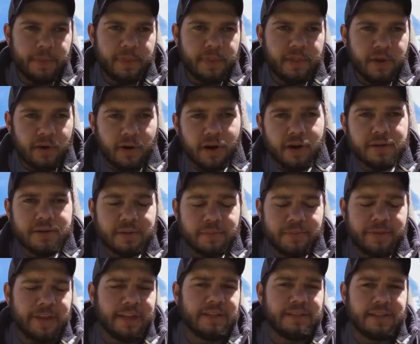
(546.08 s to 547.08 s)
There are some
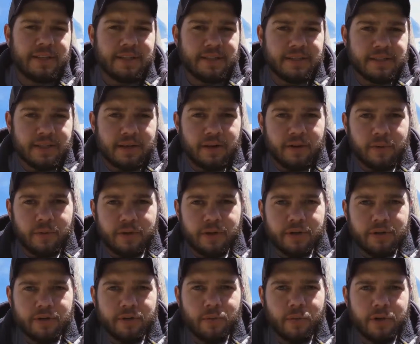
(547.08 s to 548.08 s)
things to consider when
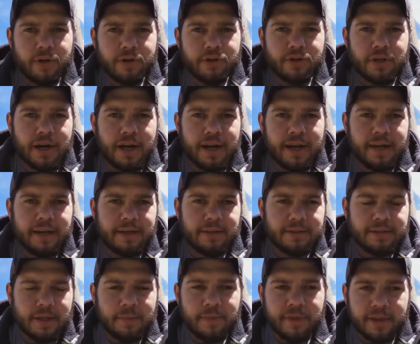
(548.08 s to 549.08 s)
you're trying
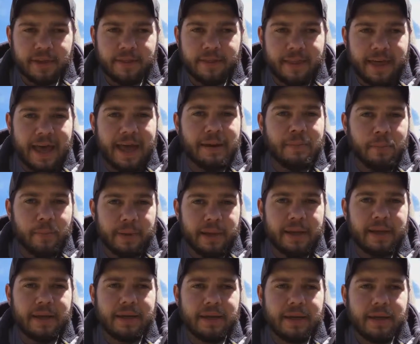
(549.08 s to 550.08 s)
something that
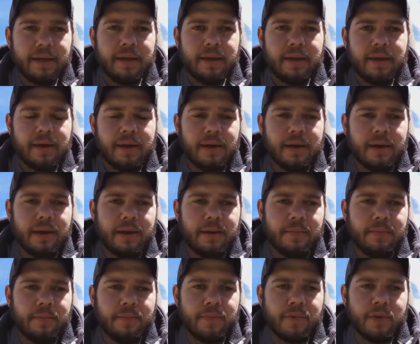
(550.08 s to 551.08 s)
big.
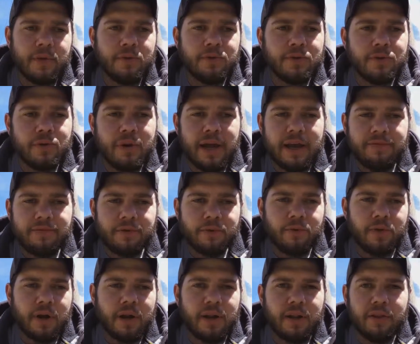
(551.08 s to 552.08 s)
You do have to
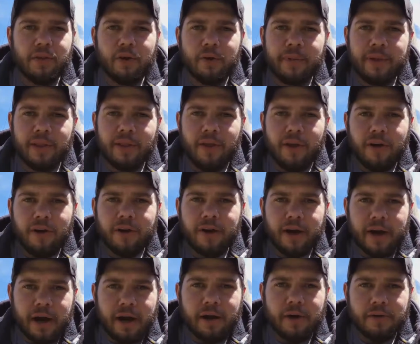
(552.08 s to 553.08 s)
run a little bit
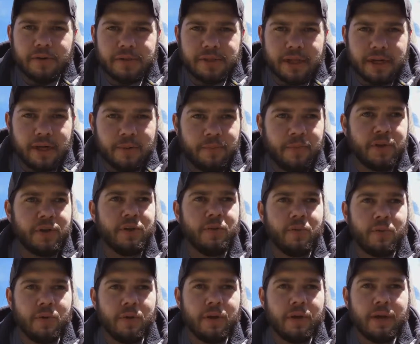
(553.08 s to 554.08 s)
longer arrow setup than you
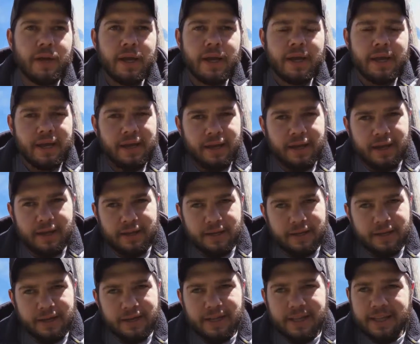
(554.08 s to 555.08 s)
would. You
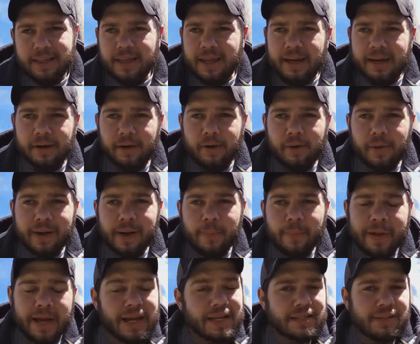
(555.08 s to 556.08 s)
need to get that arrow out
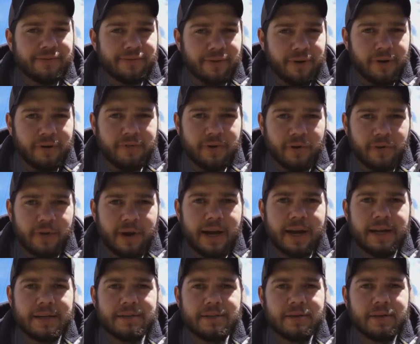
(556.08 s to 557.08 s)
past the front of your
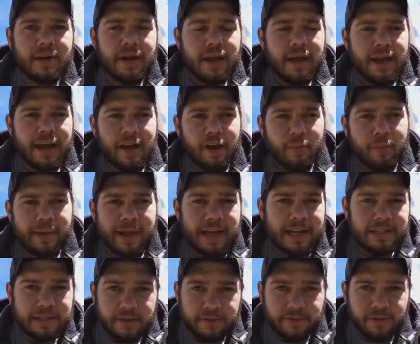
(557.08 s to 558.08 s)
riser, out
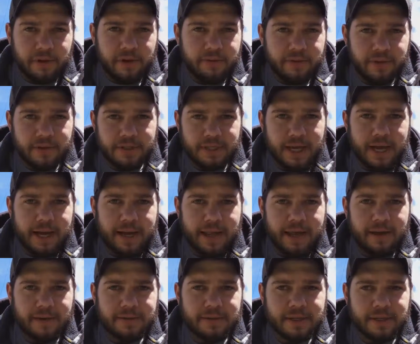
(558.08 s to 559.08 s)
past the front of your sight
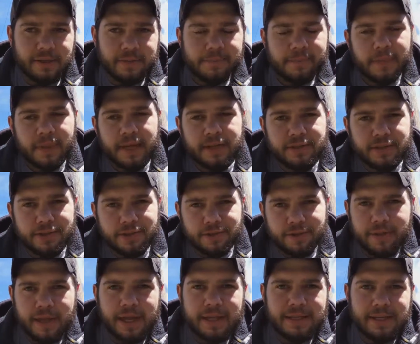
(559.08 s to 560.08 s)
housing, and to
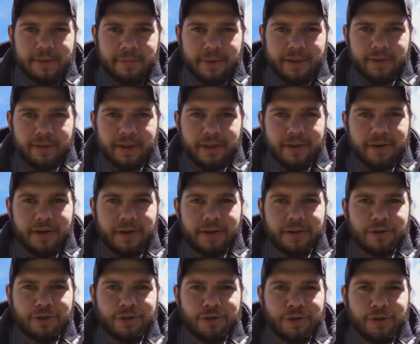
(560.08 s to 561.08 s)
do that typically you need
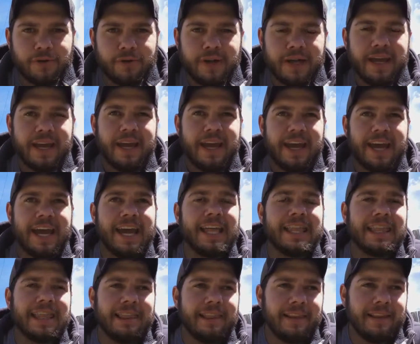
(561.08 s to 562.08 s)
to shoot
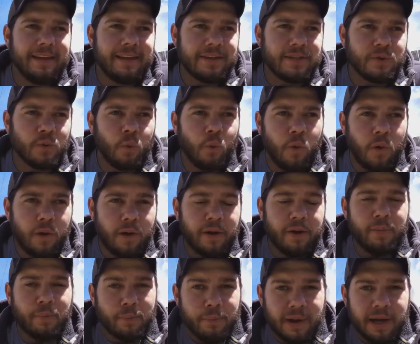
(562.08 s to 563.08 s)
at least
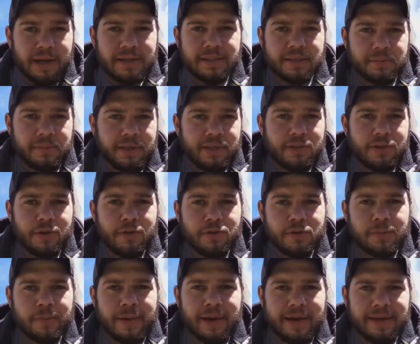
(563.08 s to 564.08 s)
one, possibly two
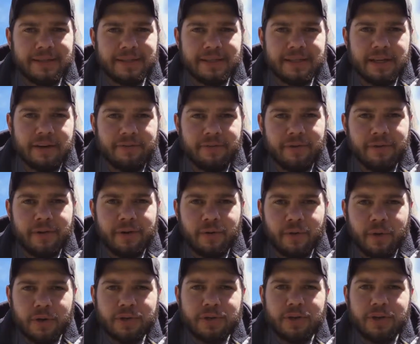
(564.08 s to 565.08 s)
spines stiffer than
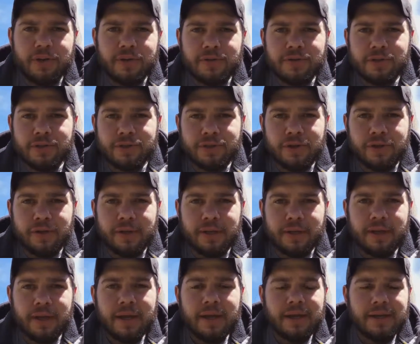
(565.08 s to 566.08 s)
what you're used to
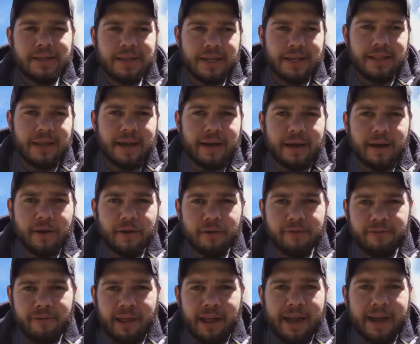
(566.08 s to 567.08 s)
shooting to get that arrow to
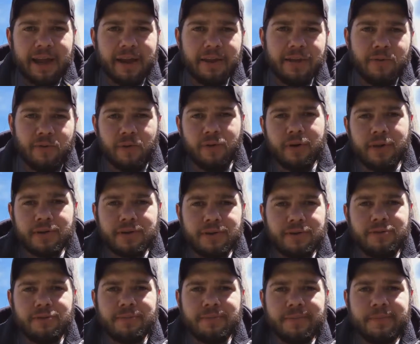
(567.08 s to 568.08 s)
fly how you want it
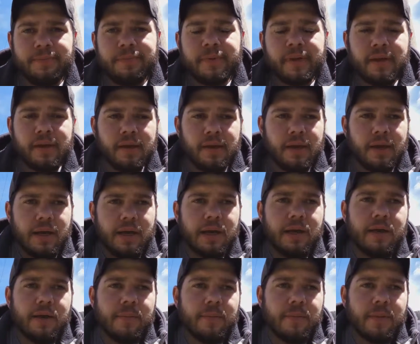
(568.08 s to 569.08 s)
to.
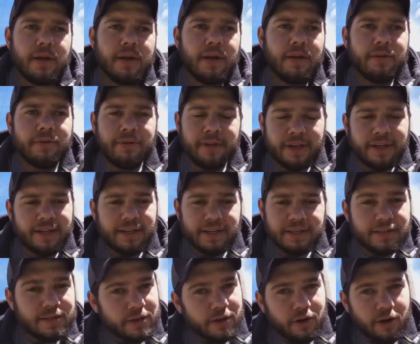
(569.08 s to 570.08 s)
Another thing to
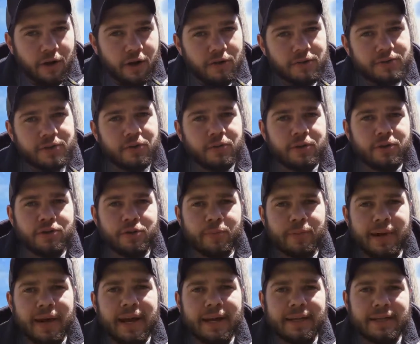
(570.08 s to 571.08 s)
consider also is your
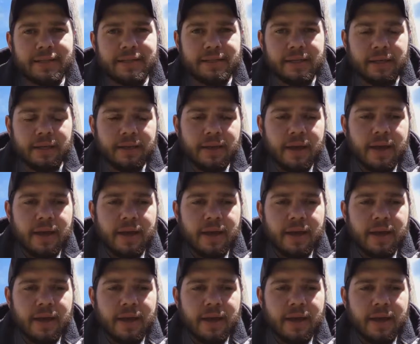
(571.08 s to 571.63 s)
practicing.